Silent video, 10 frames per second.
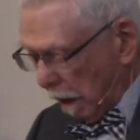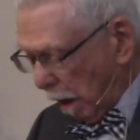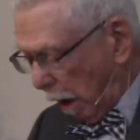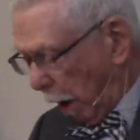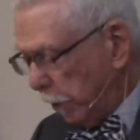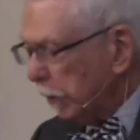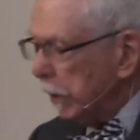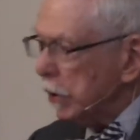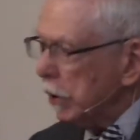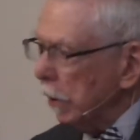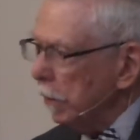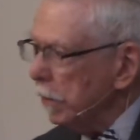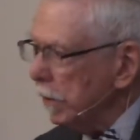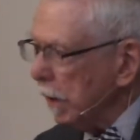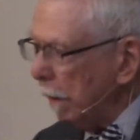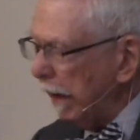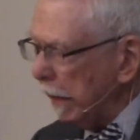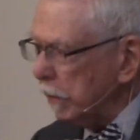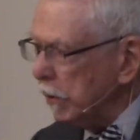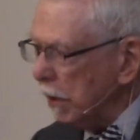Are you concerned
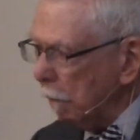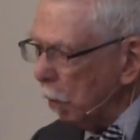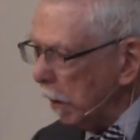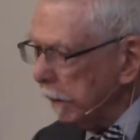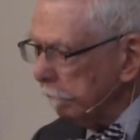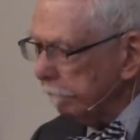about someone?